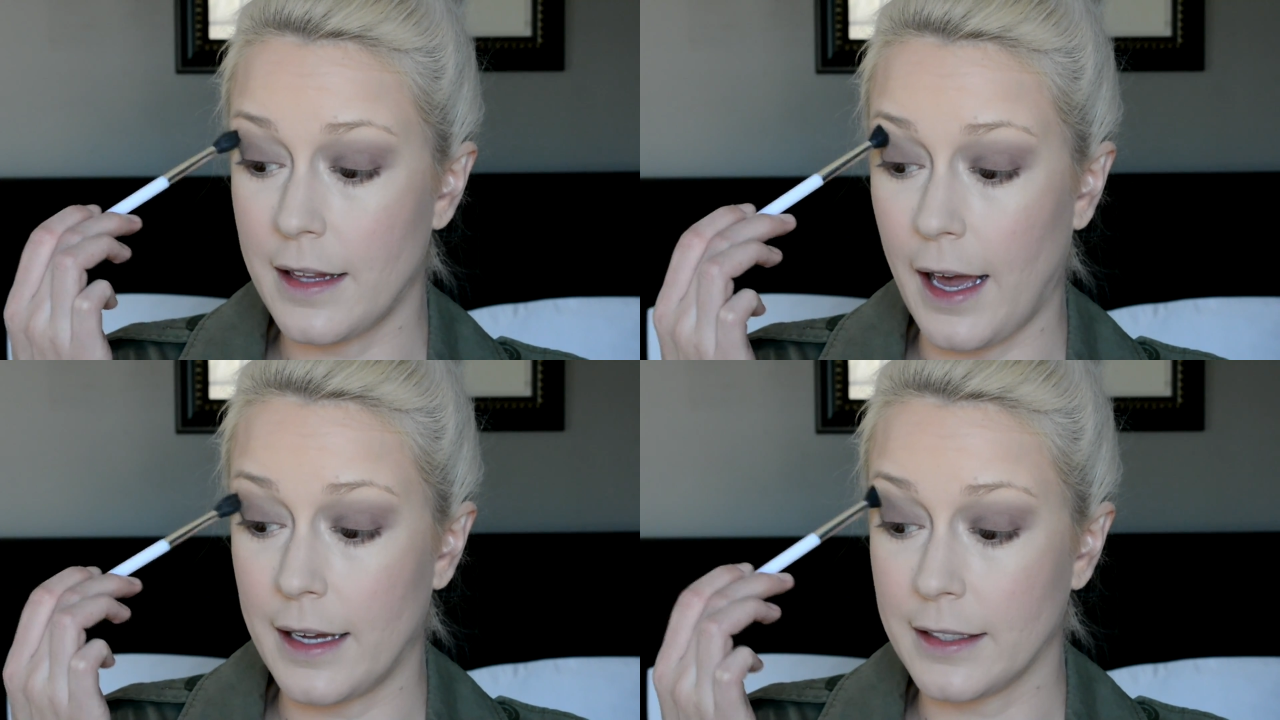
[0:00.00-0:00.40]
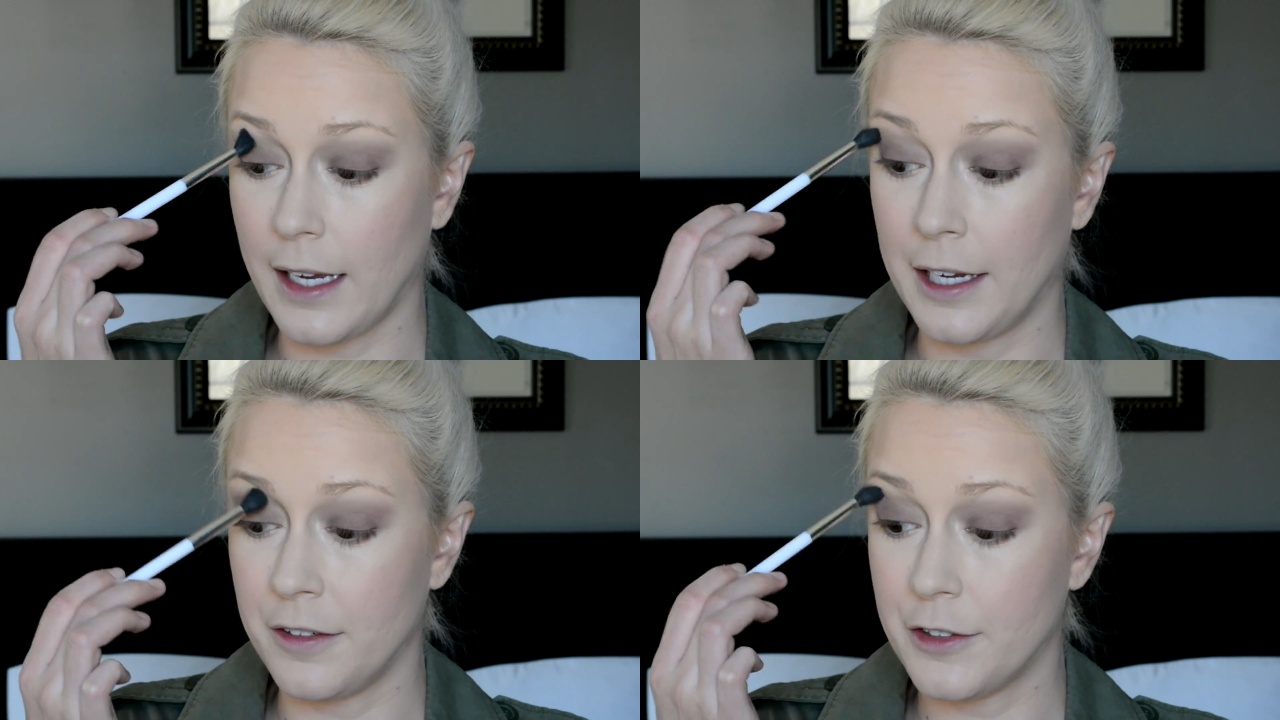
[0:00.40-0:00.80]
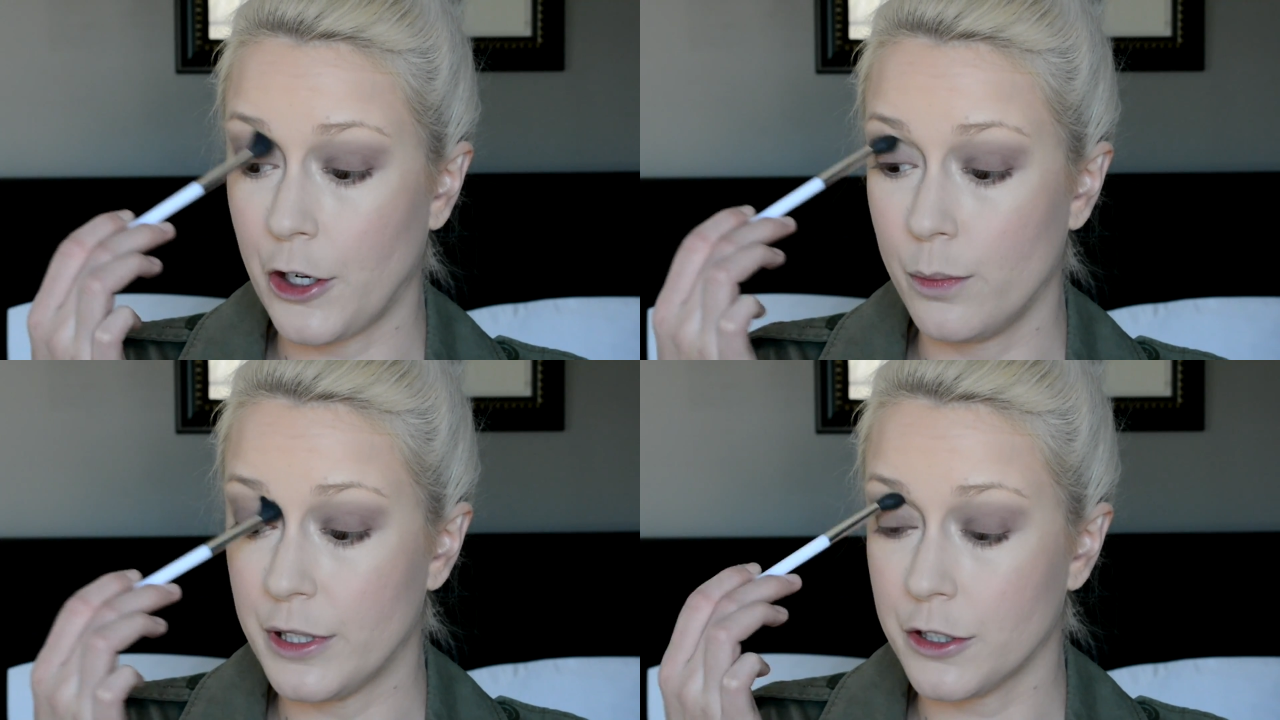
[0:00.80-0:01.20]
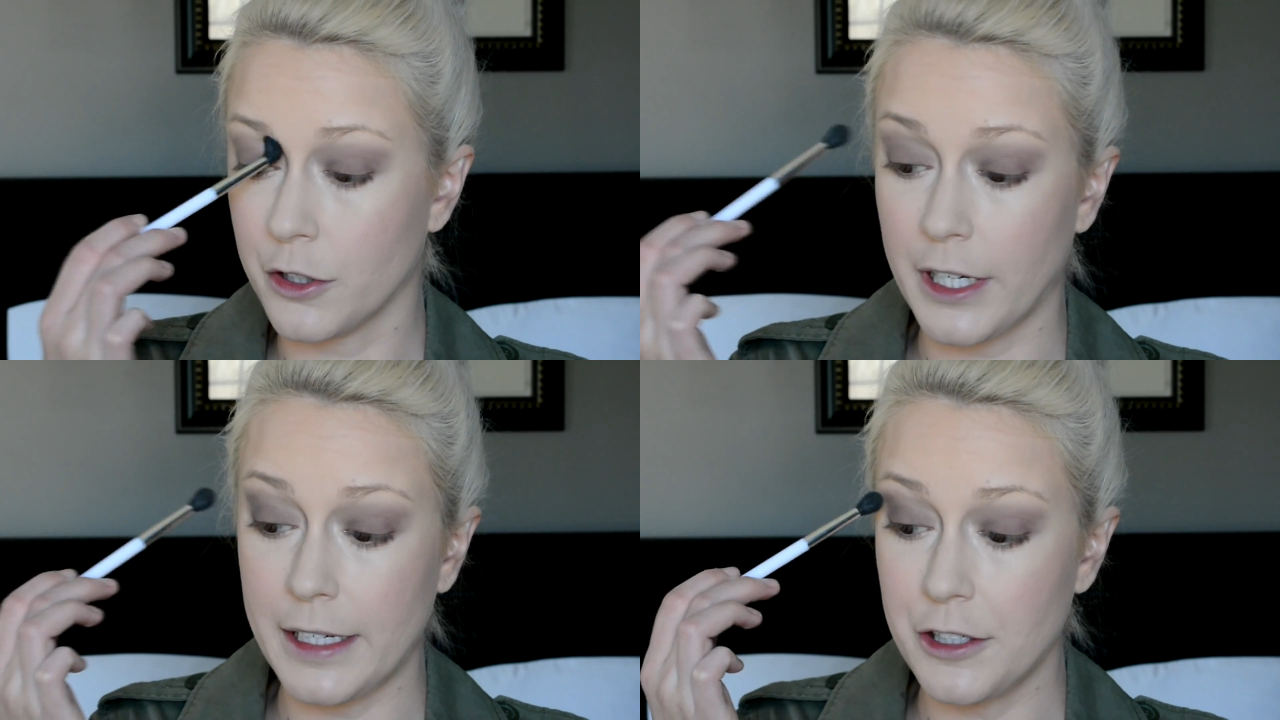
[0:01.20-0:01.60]
that kind of taupe-ish
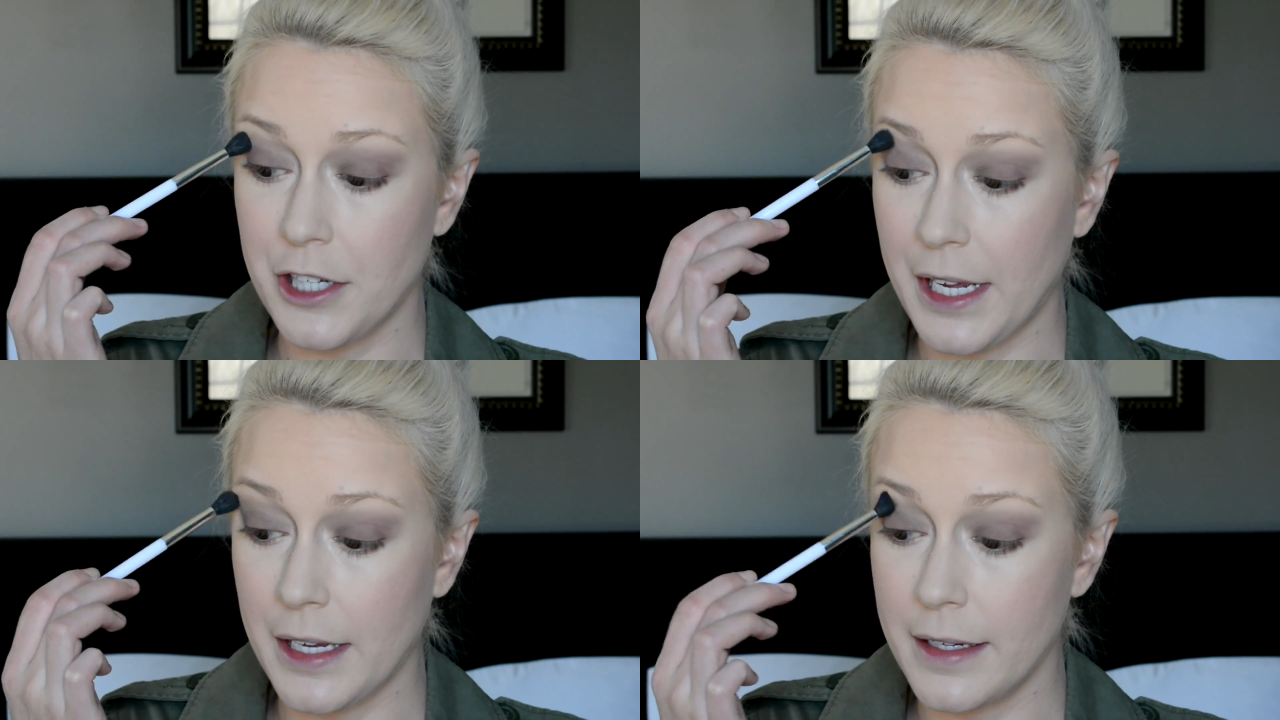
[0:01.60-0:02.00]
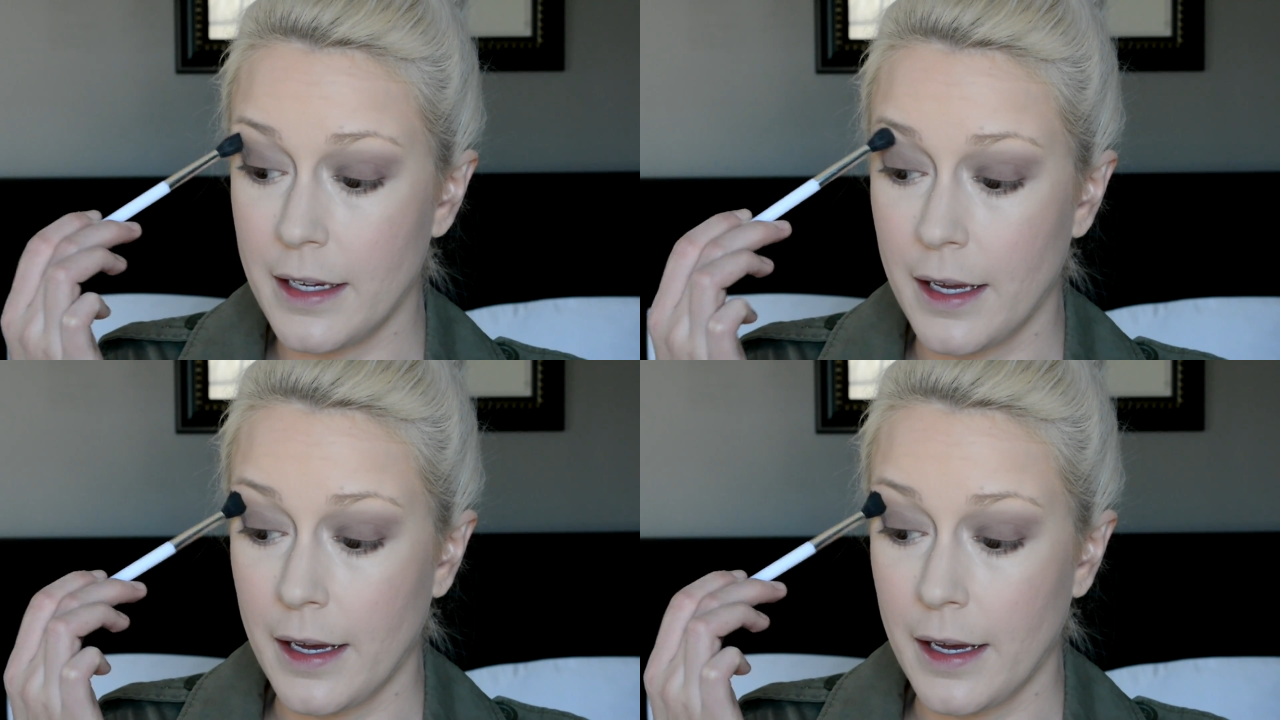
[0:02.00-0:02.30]
gray shade,